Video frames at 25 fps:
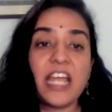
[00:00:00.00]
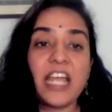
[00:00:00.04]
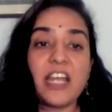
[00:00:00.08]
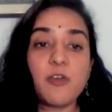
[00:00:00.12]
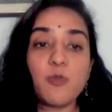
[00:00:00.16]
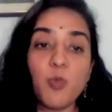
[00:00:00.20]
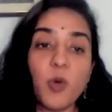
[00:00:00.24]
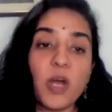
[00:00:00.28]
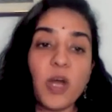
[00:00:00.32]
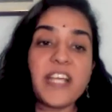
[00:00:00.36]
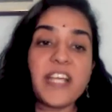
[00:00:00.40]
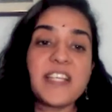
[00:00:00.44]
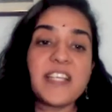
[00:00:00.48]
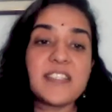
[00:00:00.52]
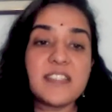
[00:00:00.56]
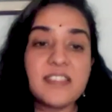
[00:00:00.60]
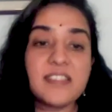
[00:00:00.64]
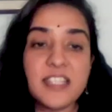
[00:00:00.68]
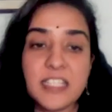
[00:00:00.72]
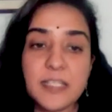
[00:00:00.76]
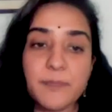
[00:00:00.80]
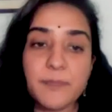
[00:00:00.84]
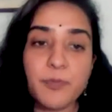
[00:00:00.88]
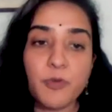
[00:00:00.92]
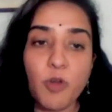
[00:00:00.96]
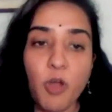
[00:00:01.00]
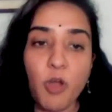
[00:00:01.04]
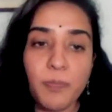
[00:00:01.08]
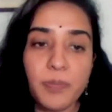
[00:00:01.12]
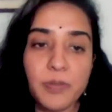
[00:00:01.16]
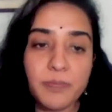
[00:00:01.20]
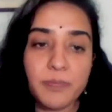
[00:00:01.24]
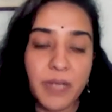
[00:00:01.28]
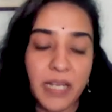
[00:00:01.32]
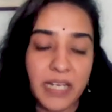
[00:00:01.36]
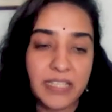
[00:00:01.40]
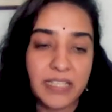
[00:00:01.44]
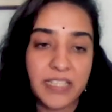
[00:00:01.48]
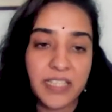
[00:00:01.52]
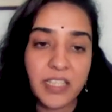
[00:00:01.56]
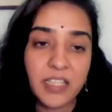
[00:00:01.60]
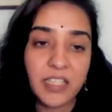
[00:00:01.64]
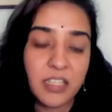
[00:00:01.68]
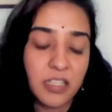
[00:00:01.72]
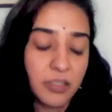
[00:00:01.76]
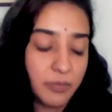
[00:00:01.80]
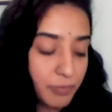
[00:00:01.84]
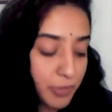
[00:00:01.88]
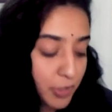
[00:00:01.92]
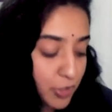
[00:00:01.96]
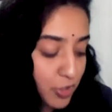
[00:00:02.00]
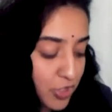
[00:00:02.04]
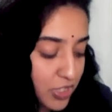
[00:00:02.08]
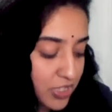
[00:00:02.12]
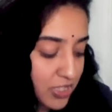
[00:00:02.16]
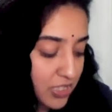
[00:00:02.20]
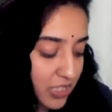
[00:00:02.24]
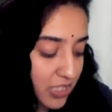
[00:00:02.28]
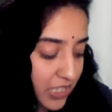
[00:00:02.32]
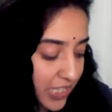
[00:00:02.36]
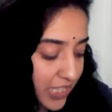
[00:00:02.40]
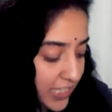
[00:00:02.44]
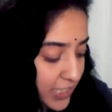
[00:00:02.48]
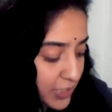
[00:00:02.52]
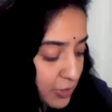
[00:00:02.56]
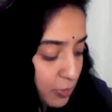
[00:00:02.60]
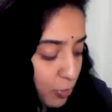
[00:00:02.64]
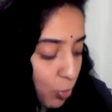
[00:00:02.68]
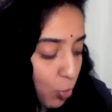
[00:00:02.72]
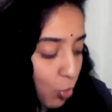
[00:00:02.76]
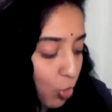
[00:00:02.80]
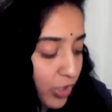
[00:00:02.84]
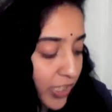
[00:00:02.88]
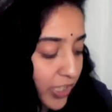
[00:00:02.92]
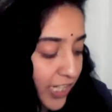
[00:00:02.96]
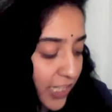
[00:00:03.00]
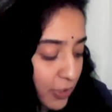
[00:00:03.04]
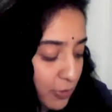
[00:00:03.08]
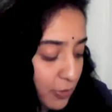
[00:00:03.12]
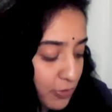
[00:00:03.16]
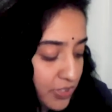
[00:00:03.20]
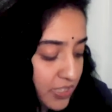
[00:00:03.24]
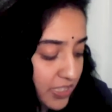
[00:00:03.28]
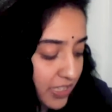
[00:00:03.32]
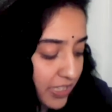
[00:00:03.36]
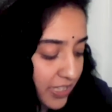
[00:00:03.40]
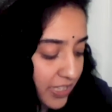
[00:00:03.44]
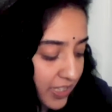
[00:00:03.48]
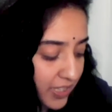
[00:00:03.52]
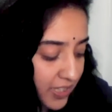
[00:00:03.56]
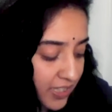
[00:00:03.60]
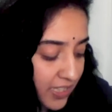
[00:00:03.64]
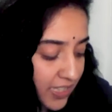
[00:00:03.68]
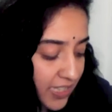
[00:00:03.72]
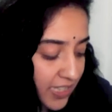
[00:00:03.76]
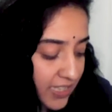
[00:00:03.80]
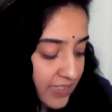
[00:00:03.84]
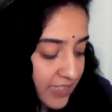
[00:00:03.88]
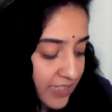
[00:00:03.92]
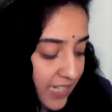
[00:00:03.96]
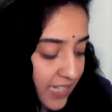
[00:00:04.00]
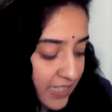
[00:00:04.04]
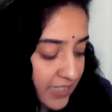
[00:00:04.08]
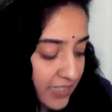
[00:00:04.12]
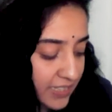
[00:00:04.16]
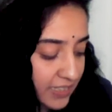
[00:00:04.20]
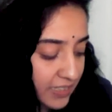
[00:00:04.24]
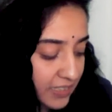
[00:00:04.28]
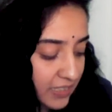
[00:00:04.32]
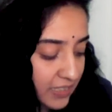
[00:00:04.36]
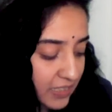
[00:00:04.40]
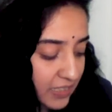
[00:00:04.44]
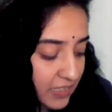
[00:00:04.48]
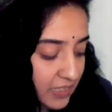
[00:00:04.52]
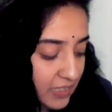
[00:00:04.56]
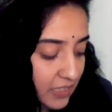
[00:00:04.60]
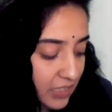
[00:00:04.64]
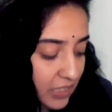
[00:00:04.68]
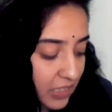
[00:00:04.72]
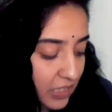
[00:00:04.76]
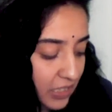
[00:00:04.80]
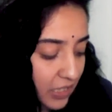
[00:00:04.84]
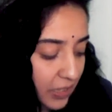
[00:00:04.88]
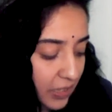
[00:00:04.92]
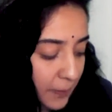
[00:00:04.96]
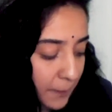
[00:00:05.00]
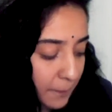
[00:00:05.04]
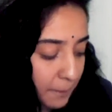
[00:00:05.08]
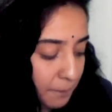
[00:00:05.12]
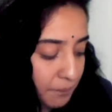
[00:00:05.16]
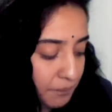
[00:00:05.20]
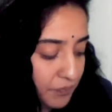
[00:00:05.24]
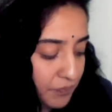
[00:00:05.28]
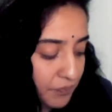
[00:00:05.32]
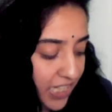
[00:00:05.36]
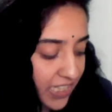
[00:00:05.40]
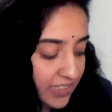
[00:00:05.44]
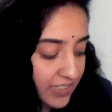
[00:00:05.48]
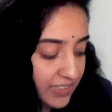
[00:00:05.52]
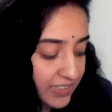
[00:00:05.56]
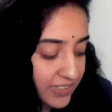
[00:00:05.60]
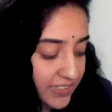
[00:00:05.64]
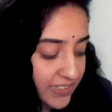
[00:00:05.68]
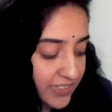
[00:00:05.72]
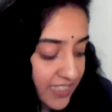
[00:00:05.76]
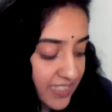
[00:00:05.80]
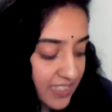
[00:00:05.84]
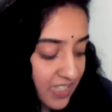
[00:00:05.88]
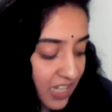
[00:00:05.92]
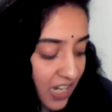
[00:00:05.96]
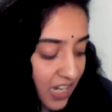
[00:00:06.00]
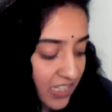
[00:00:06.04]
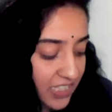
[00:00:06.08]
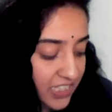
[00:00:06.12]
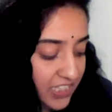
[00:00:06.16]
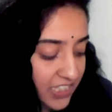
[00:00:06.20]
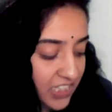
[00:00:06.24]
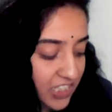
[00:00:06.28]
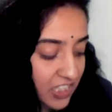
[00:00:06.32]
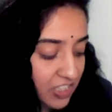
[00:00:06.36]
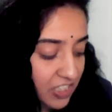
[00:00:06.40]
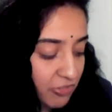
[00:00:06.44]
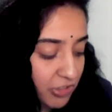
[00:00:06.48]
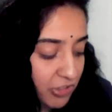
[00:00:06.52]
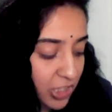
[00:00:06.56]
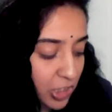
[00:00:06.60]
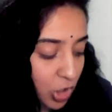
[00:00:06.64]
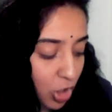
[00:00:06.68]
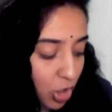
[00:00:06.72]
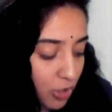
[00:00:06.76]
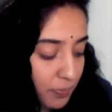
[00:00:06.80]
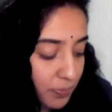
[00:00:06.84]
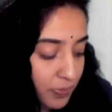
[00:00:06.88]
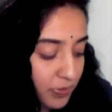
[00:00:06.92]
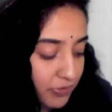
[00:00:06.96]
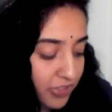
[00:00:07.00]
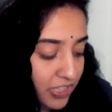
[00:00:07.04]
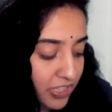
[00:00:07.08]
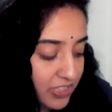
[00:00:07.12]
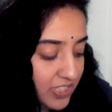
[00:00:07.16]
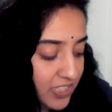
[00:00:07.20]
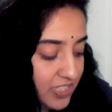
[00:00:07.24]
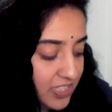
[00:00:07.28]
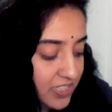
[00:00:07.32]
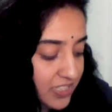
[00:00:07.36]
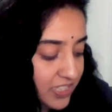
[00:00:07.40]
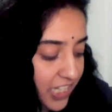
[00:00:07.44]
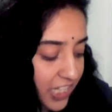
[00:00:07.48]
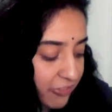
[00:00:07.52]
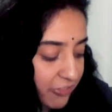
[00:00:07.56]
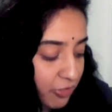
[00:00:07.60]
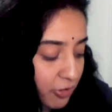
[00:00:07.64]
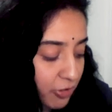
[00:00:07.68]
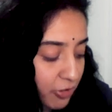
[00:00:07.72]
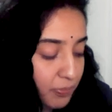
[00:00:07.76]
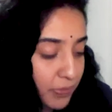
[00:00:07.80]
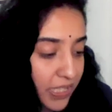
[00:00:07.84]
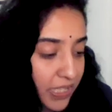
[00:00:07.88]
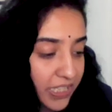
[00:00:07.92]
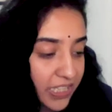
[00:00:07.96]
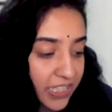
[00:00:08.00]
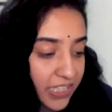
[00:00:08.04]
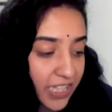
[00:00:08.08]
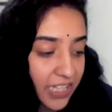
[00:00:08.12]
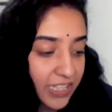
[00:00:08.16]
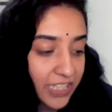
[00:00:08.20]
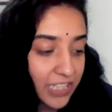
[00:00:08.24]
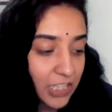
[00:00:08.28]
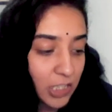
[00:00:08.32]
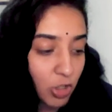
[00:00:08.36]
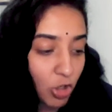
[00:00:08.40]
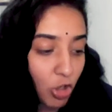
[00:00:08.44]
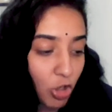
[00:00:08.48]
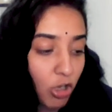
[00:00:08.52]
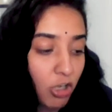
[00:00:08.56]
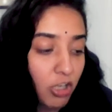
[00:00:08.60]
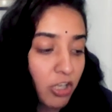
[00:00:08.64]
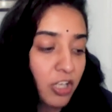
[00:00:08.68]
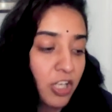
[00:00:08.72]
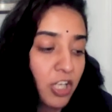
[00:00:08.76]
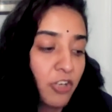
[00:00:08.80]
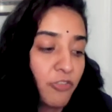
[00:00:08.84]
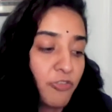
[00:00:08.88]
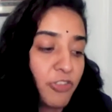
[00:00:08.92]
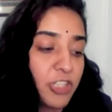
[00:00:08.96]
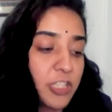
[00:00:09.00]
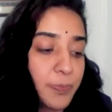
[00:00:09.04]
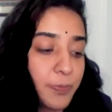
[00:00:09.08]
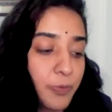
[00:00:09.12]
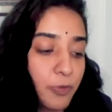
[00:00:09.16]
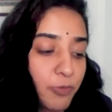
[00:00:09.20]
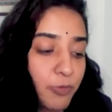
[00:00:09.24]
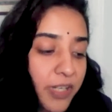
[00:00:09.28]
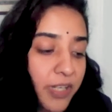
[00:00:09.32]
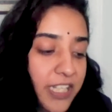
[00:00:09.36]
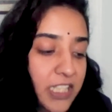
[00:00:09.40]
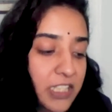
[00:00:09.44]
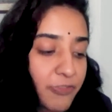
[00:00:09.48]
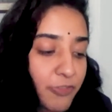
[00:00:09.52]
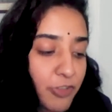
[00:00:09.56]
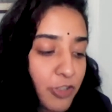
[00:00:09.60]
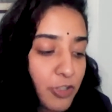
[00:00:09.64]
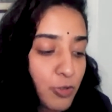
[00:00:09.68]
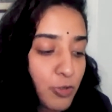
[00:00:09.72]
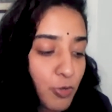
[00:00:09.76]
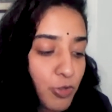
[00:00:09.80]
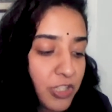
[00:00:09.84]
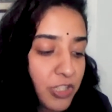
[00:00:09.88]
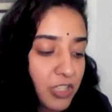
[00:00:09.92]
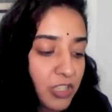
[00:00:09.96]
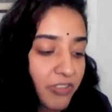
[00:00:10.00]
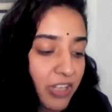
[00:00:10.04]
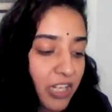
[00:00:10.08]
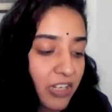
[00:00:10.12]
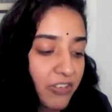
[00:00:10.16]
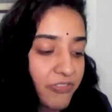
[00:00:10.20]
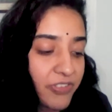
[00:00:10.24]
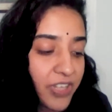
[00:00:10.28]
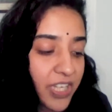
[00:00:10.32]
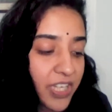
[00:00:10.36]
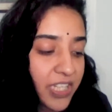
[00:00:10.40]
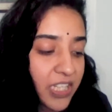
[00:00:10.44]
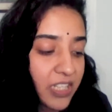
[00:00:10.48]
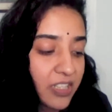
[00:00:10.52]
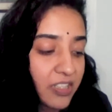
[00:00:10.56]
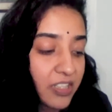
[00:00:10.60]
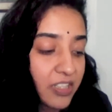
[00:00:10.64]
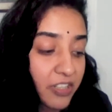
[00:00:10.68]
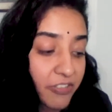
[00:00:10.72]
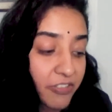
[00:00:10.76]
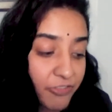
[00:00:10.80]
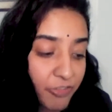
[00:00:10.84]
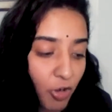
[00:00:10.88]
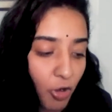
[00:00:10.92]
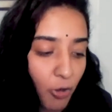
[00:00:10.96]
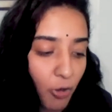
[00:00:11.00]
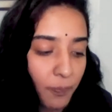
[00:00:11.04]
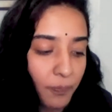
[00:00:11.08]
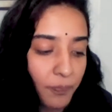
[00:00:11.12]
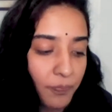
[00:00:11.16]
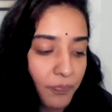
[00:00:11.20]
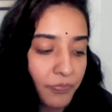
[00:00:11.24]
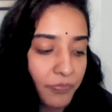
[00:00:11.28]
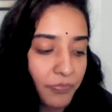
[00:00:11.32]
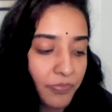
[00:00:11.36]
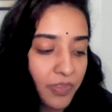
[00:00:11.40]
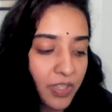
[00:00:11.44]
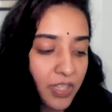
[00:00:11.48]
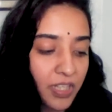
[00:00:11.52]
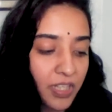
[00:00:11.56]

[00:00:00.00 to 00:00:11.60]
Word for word: And why is this problematic? Because it's okay to say that uh, that this article will not prevent the state from making any law which provides for social welfare and reform.